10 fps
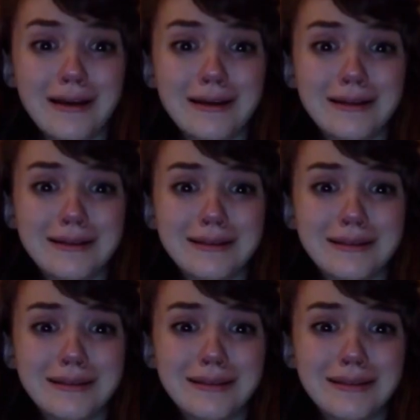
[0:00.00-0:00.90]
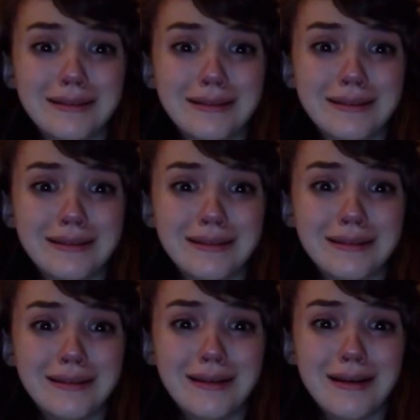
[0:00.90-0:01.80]

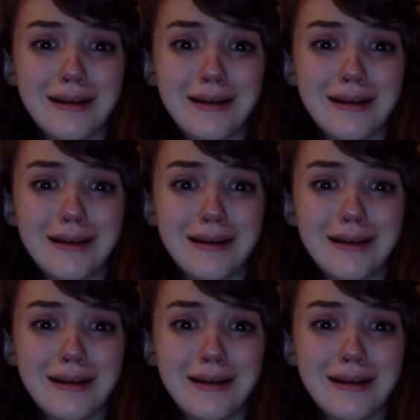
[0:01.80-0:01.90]
Nothing is said.